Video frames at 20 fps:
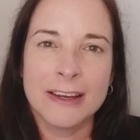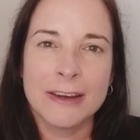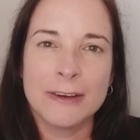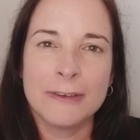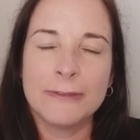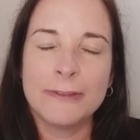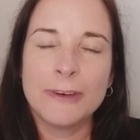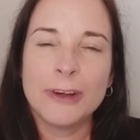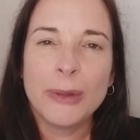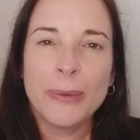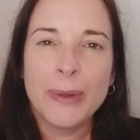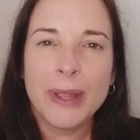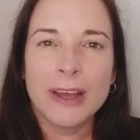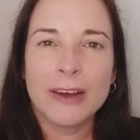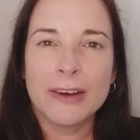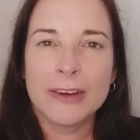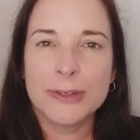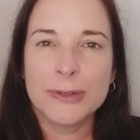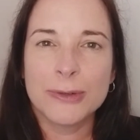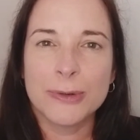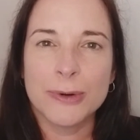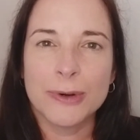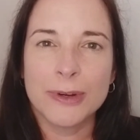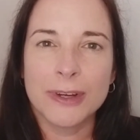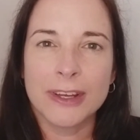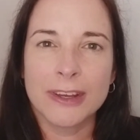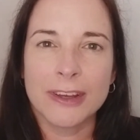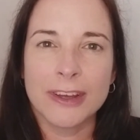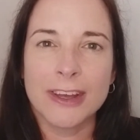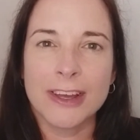following our talk
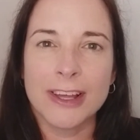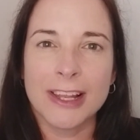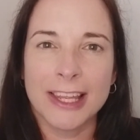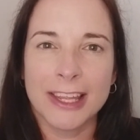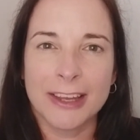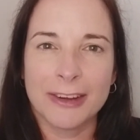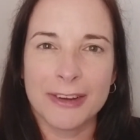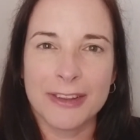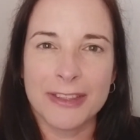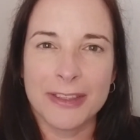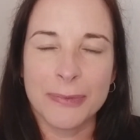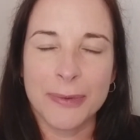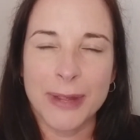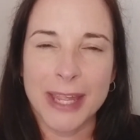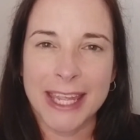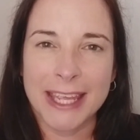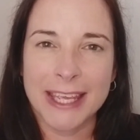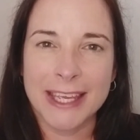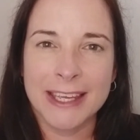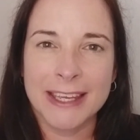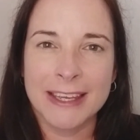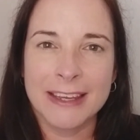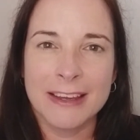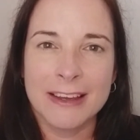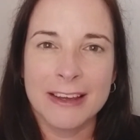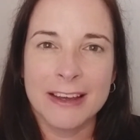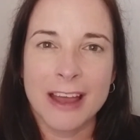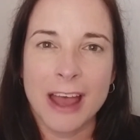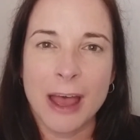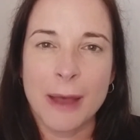earlier in the week
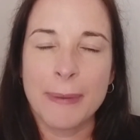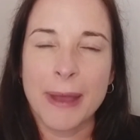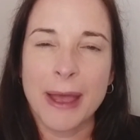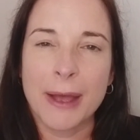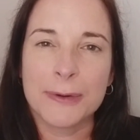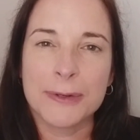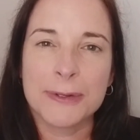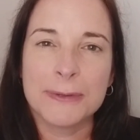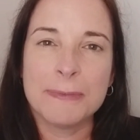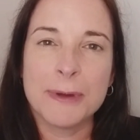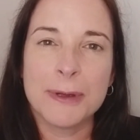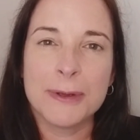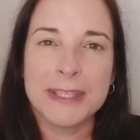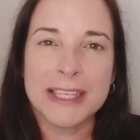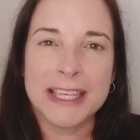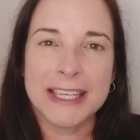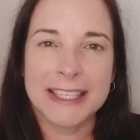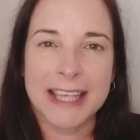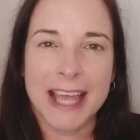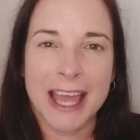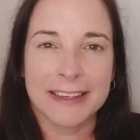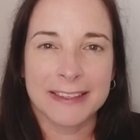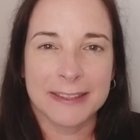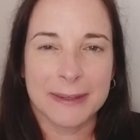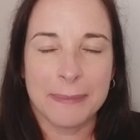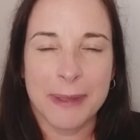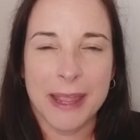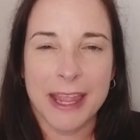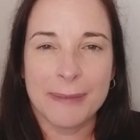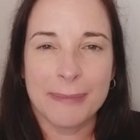about Moses as a
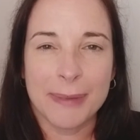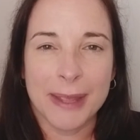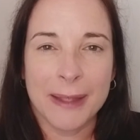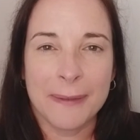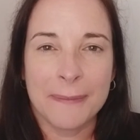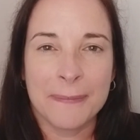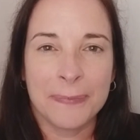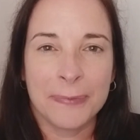baby,